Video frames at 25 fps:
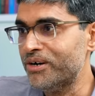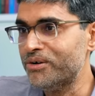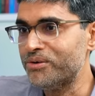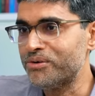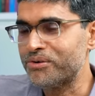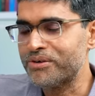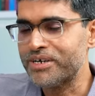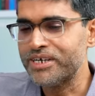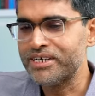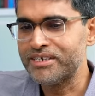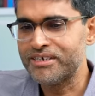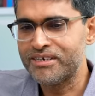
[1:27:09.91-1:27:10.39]

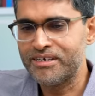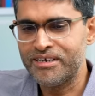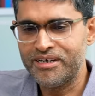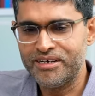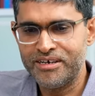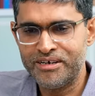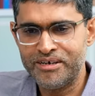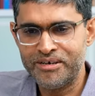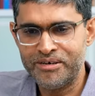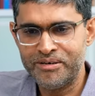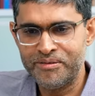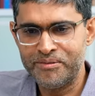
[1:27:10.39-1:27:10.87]
out right
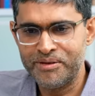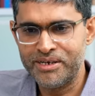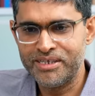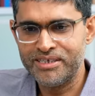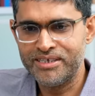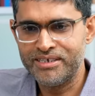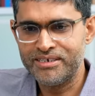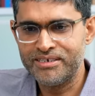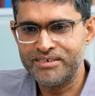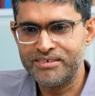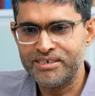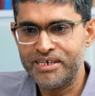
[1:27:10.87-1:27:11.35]
uh,
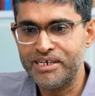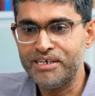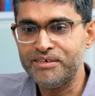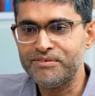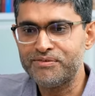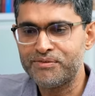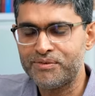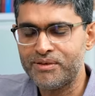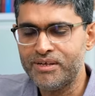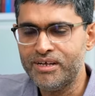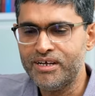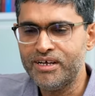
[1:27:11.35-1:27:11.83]
and there is
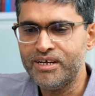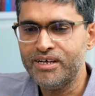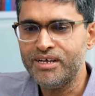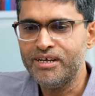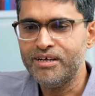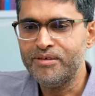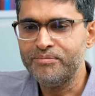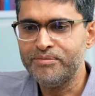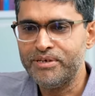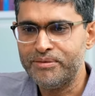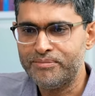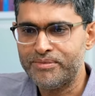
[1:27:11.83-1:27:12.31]
enough
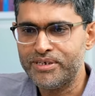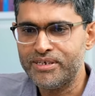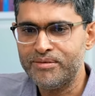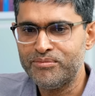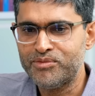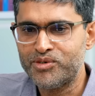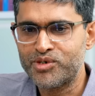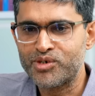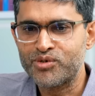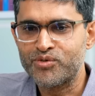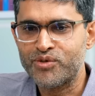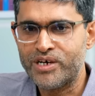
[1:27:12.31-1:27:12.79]
people
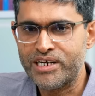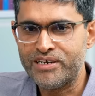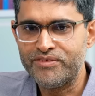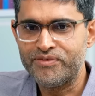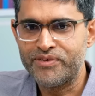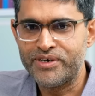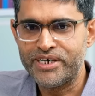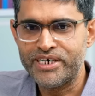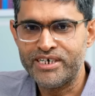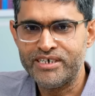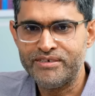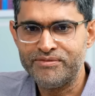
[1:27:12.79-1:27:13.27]
more
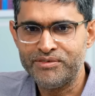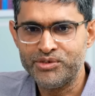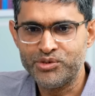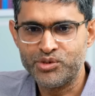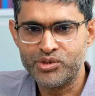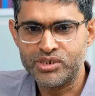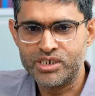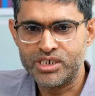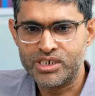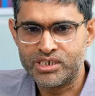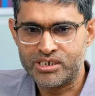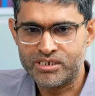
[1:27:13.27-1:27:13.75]
qualified
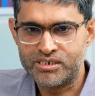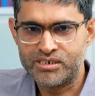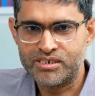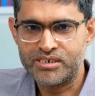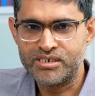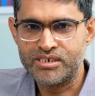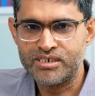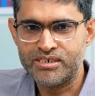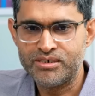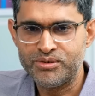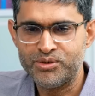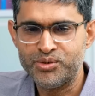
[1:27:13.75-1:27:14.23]

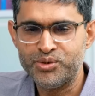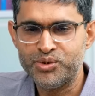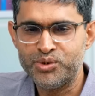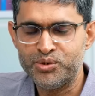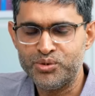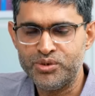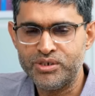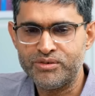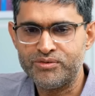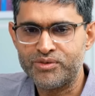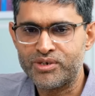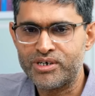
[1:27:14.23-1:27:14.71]
futurists who
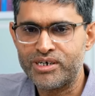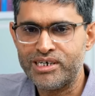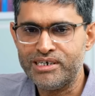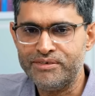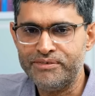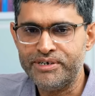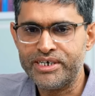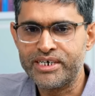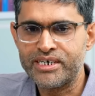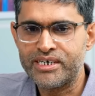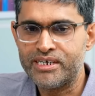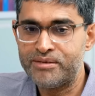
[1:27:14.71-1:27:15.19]
do it for a
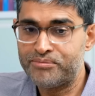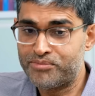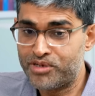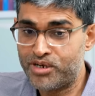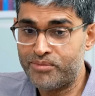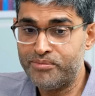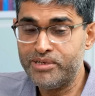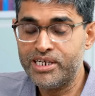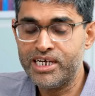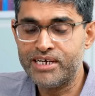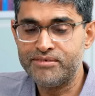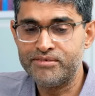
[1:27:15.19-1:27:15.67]
living and
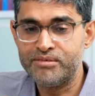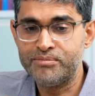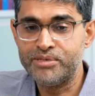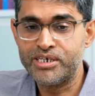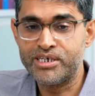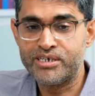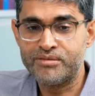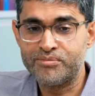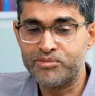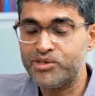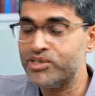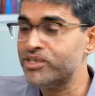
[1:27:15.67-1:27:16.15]
probably have a
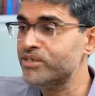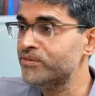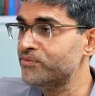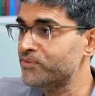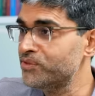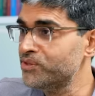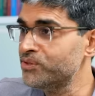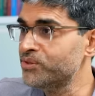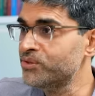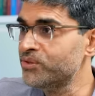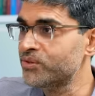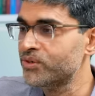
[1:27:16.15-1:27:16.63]
better point of
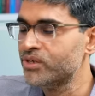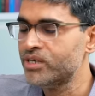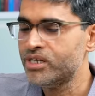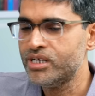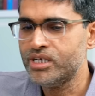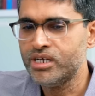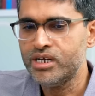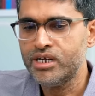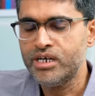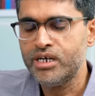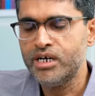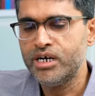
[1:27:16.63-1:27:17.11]
view mm
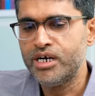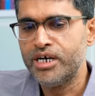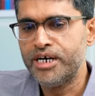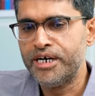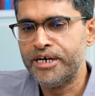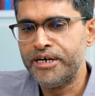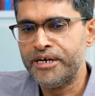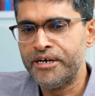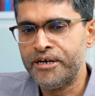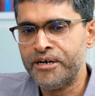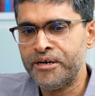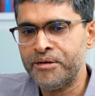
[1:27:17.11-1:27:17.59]
-hmm.
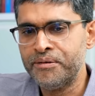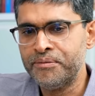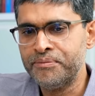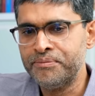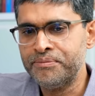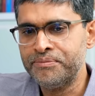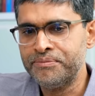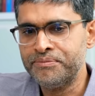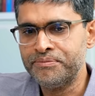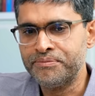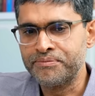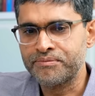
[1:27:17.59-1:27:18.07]

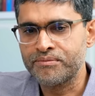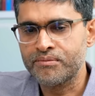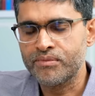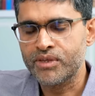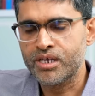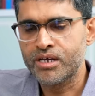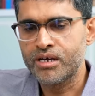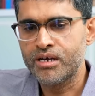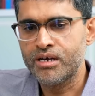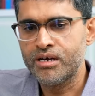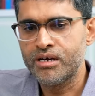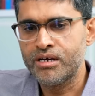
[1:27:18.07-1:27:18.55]
um,
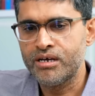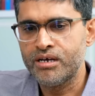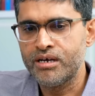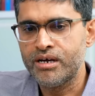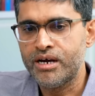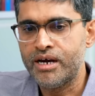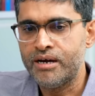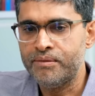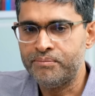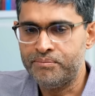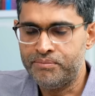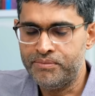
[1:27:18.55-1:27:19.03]
uh,
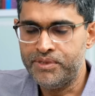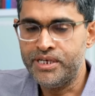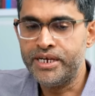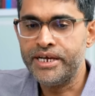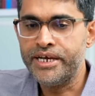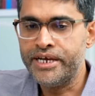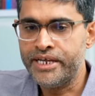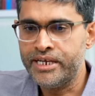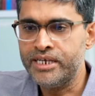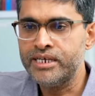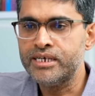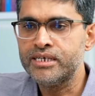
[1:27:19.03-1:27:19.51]
the
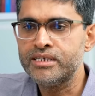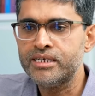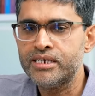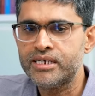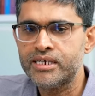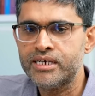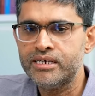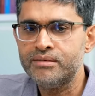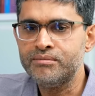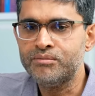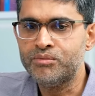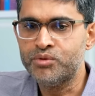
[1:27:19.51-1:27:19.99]
area
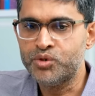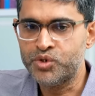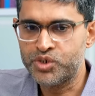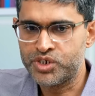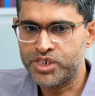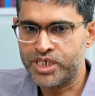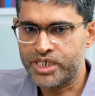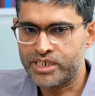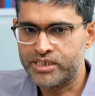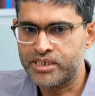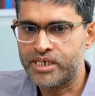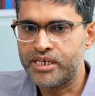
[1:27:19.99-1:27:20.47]
that I am
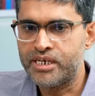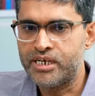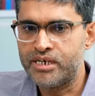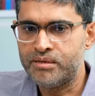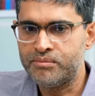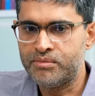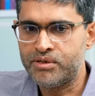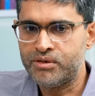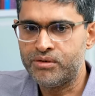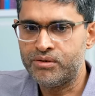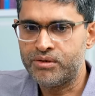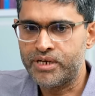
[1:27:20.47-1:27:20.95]
most excited
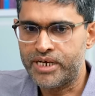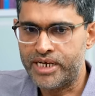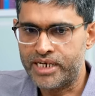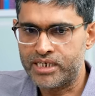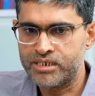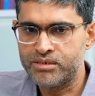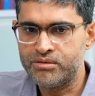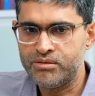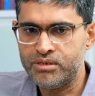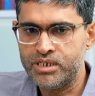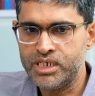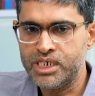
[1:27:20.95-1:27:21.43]
about
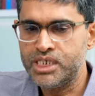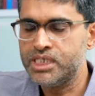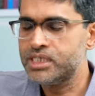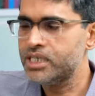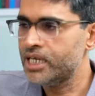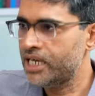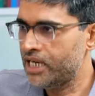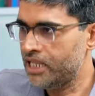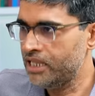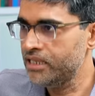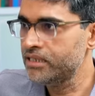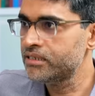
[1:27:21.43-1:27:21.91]
actually is
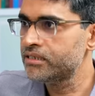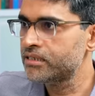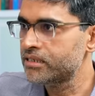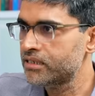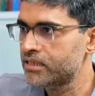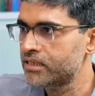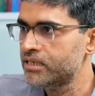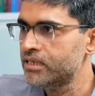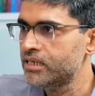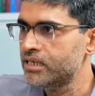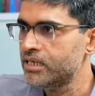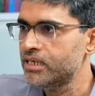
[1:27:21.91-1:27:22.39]
health.
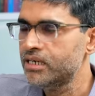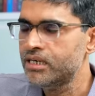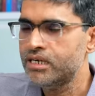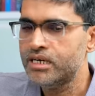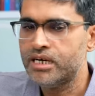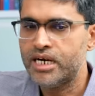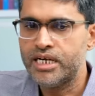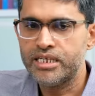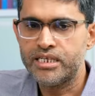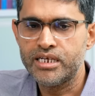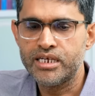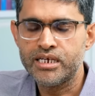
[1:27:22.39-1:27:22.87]
Yeah.
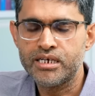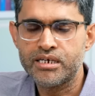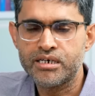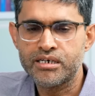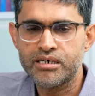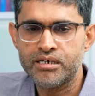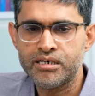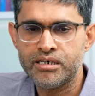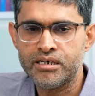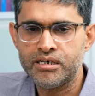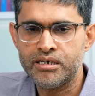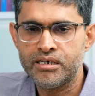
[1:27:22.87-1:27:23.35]
I think
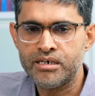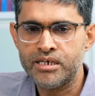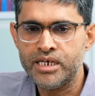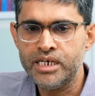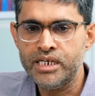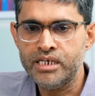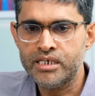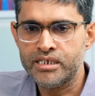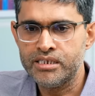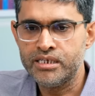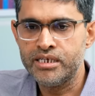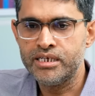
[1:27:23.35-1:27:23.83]
uh,
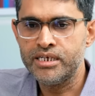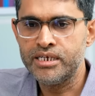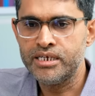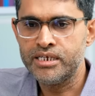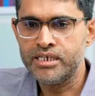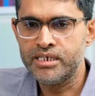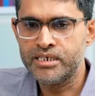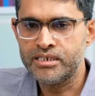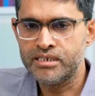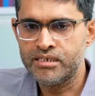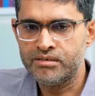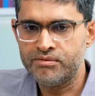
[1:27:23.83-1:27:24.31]
in other
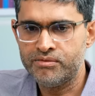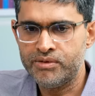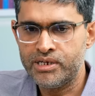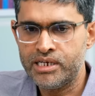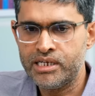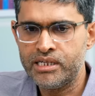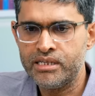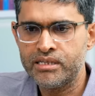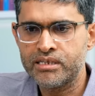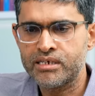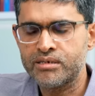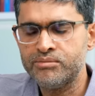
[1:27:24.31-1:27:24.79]
areas as
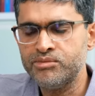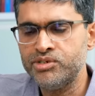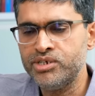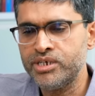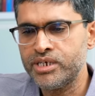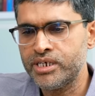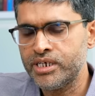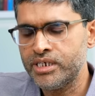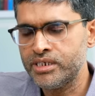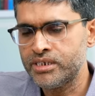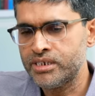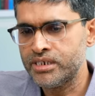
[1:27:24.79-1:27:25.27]
well,
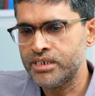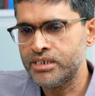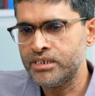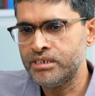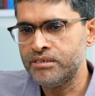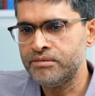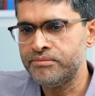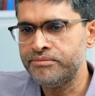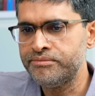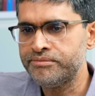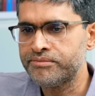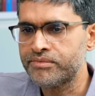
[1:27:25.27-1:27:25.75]

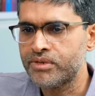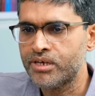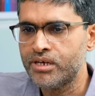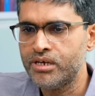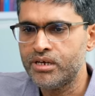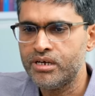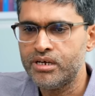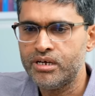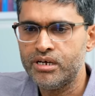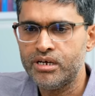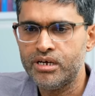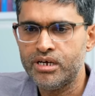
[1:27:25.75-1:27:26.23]
communication,
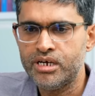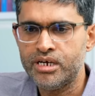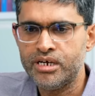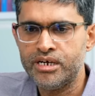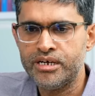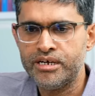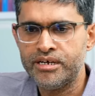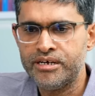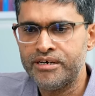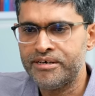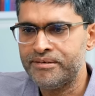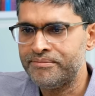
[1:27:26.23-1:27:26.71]

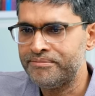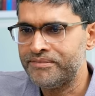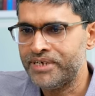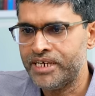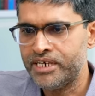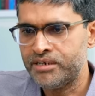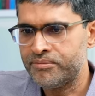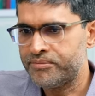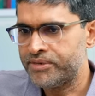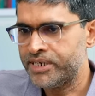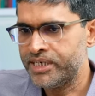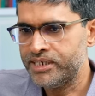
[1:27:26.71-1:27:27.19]
um,
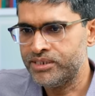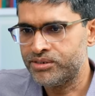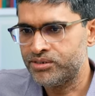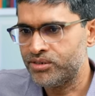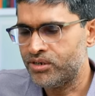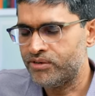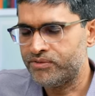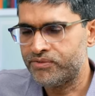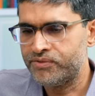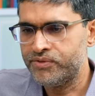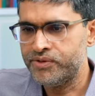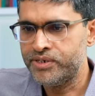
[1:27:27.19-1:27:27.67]
enterprise
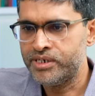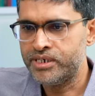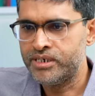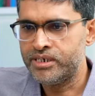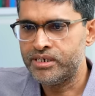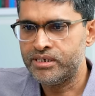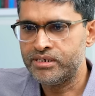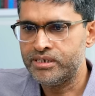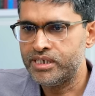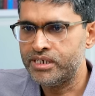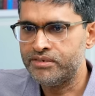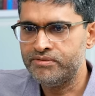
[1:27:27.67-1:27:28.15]

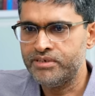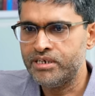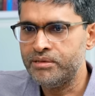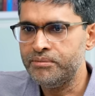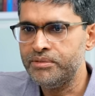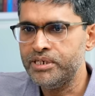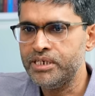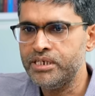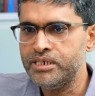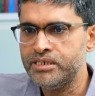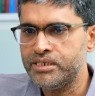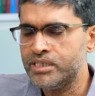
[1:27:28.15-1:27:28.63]
software, there will
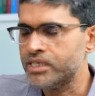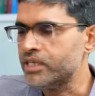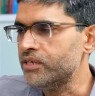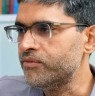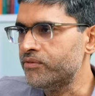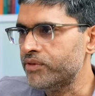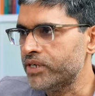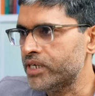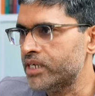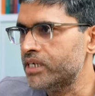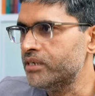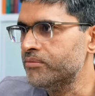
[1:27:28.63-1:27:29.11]
be
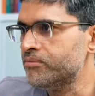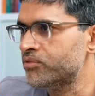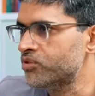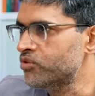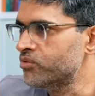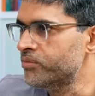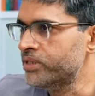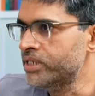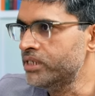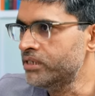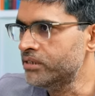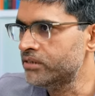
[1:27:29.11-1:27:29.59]
significant
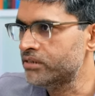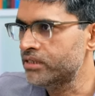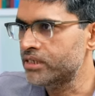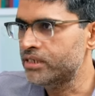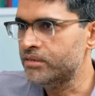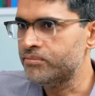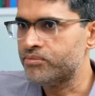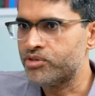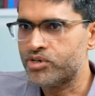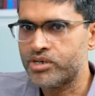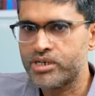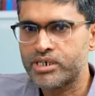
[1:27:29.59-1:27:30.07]
improvements
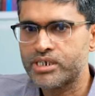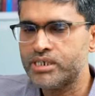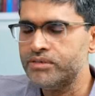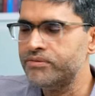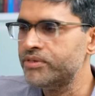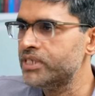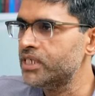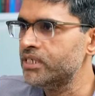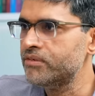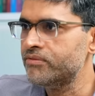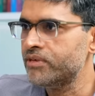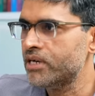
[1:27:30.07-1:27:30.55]
and
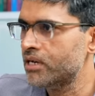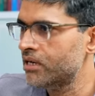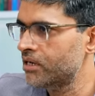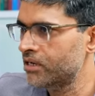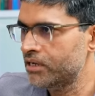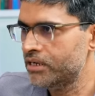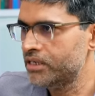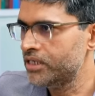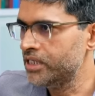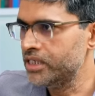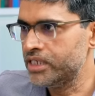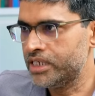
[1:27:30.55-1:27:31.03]
productivity
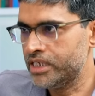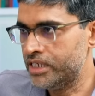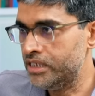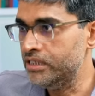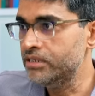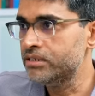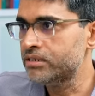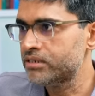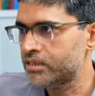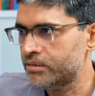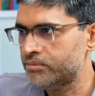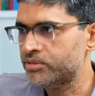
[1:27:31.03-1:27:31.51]
will
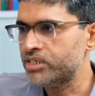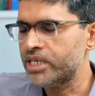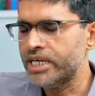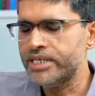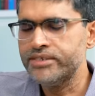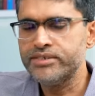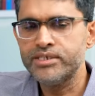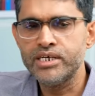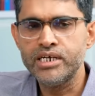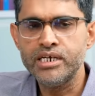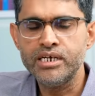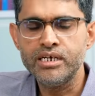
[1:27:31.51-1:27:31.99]
increase
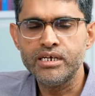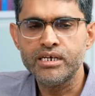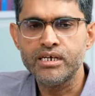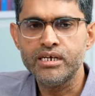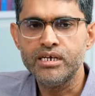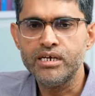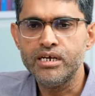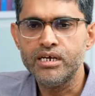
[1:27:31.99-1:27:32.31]
substantially.